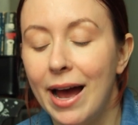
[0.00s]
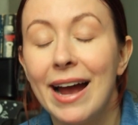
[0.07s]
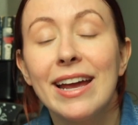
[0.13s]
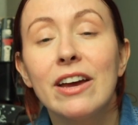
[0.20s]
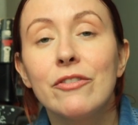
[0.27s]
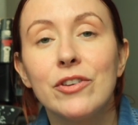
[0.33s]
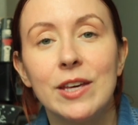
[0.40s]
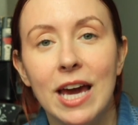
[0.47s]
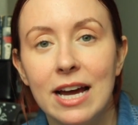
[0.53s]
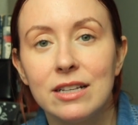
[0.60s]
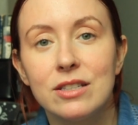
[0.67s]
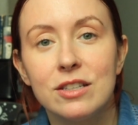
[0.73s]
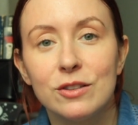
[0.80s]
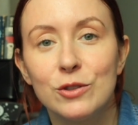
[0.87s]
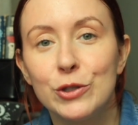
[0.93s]
I have
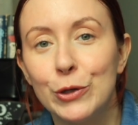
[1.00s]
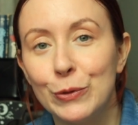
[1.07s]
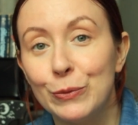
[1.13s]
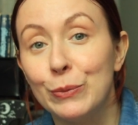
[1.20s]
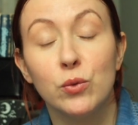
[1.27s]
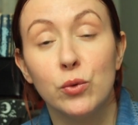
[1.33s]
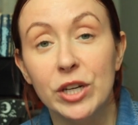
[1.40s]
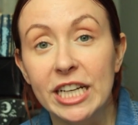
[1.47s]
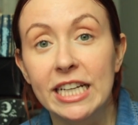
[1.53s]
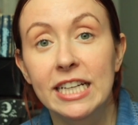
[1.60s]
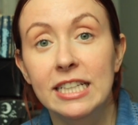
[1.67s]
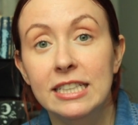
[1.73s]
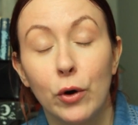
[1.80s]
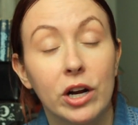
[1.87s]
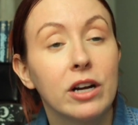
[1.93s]
yet to
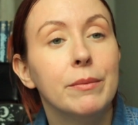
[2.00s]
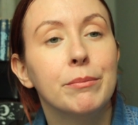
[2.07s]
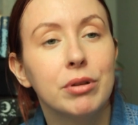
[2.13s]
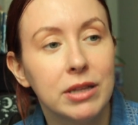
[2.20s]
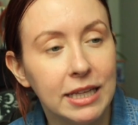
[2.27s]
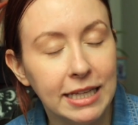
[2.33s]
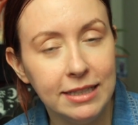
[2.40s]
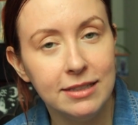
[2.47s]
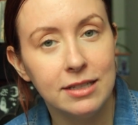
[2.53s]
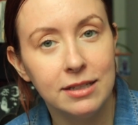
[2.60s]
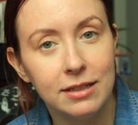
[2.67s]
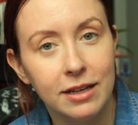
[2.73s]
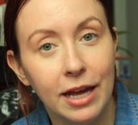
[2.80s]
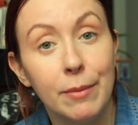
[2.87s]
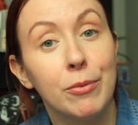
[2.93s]
read or complete
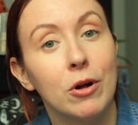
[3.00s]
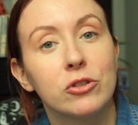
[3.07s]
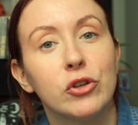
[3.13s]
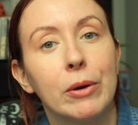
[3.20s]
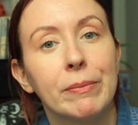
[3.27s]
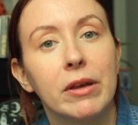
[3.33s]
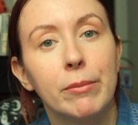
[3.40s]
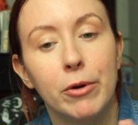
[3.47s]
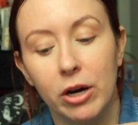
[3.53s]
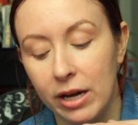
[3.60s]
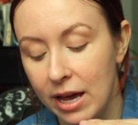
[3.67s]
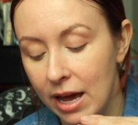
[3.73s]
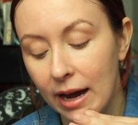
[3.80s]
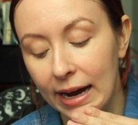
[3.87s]
a Paul Tremblay book.